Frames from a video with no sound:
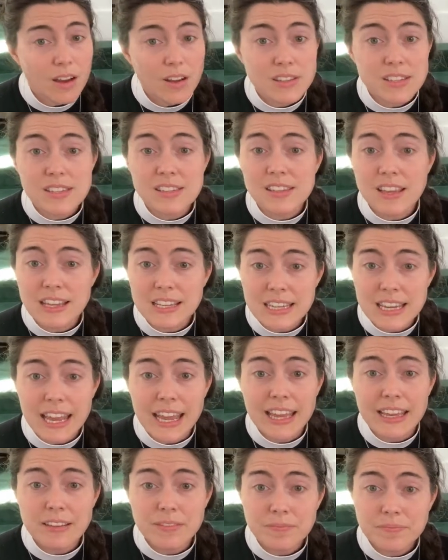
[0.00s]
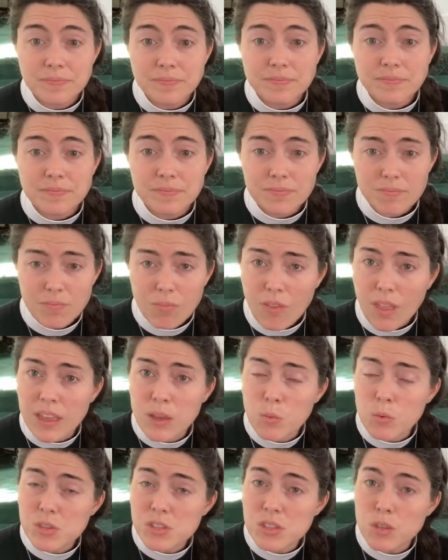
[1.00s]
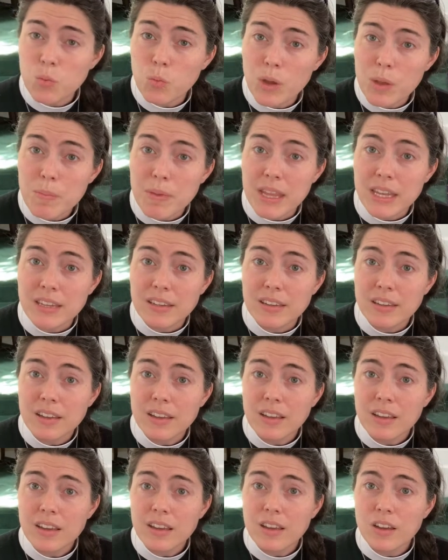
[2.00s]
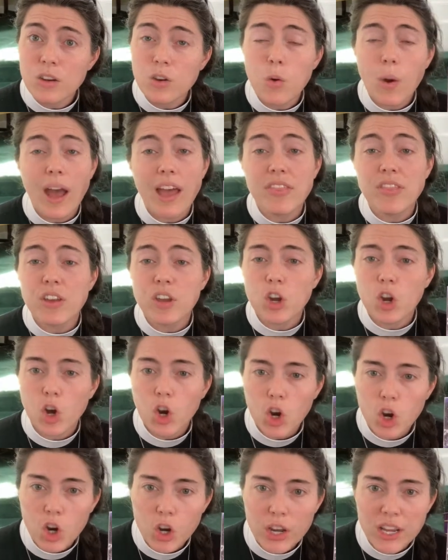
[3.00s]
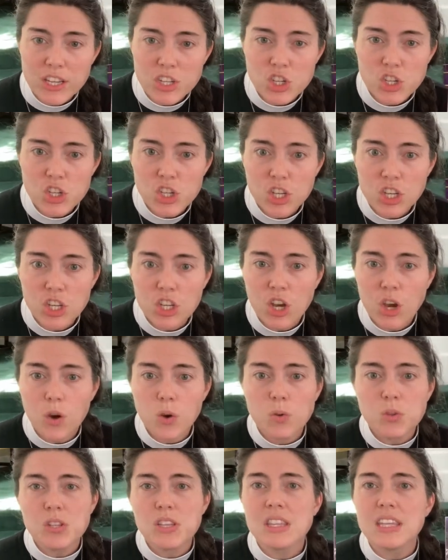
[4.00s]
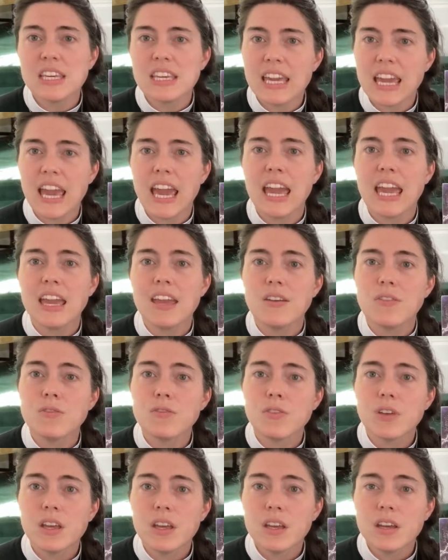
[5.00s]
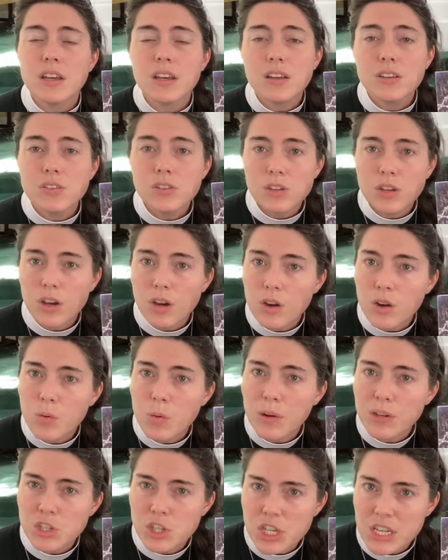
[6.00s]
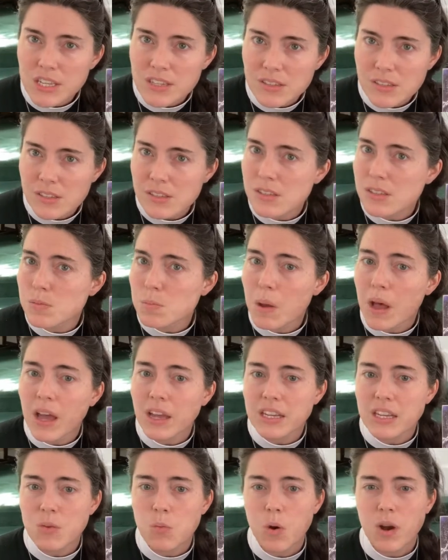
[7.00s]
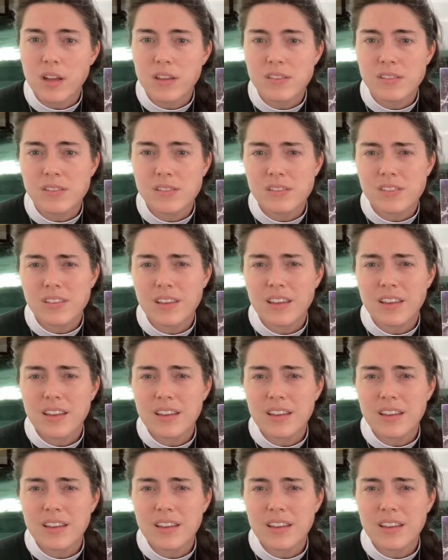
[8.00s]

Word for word: On Sunday, it was the women who had the courage to go to the cave, to go where Jesus' body was,